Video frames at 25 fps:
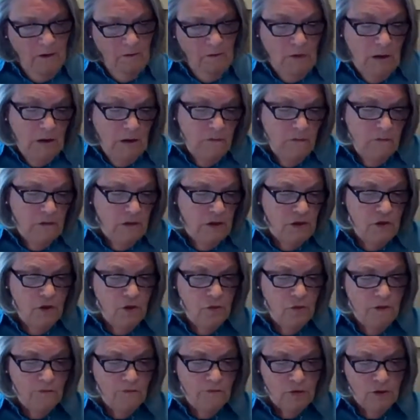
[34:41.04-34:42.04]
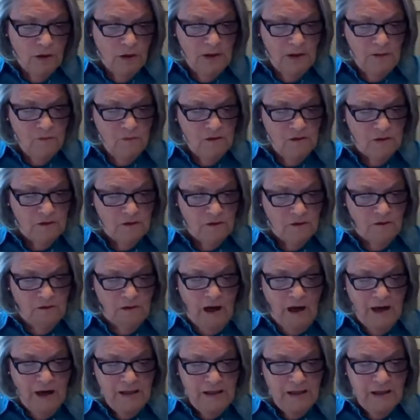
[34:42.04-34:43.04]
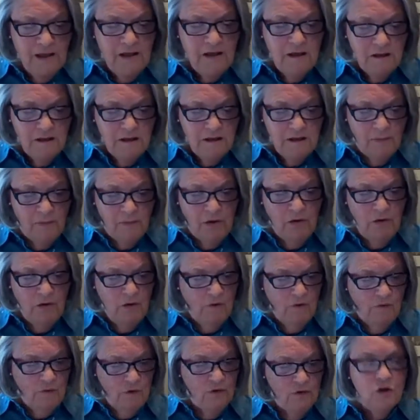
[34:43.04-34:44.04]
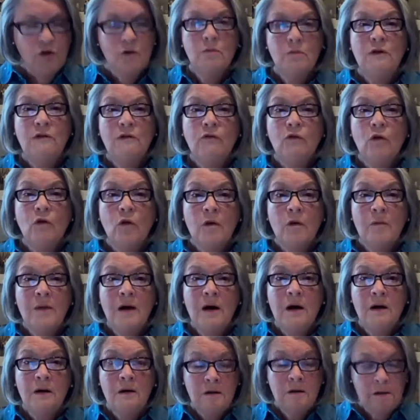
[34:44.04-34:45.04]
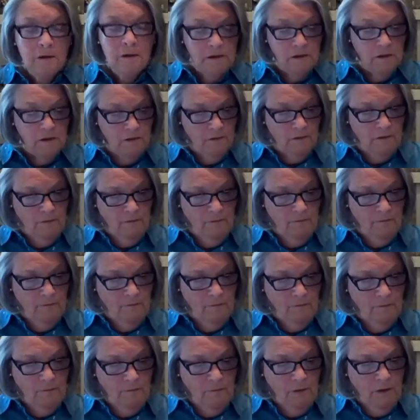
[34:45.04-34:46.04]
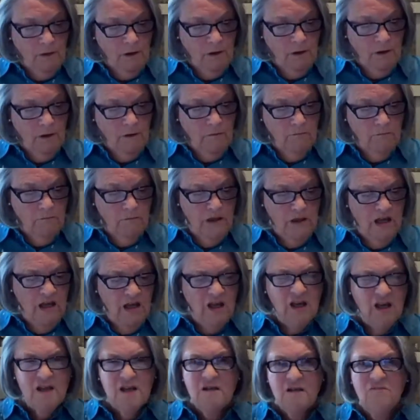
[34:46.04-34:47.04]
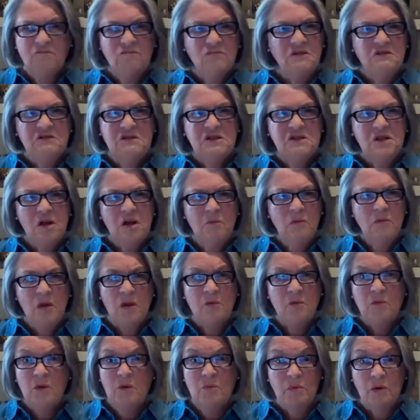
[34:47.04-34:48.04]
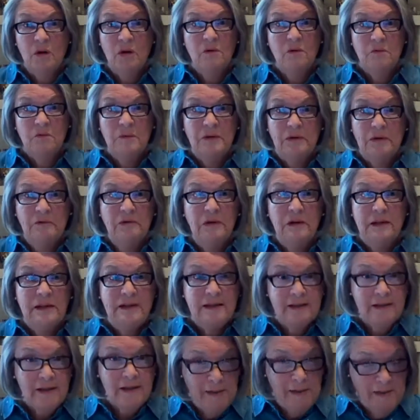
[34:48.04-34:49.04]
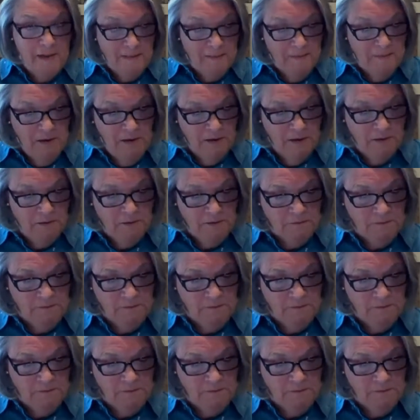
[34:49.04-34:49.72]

Well, didn't you have dreams, ideas about your future before Miles? Yes, some of them are probably really dumb.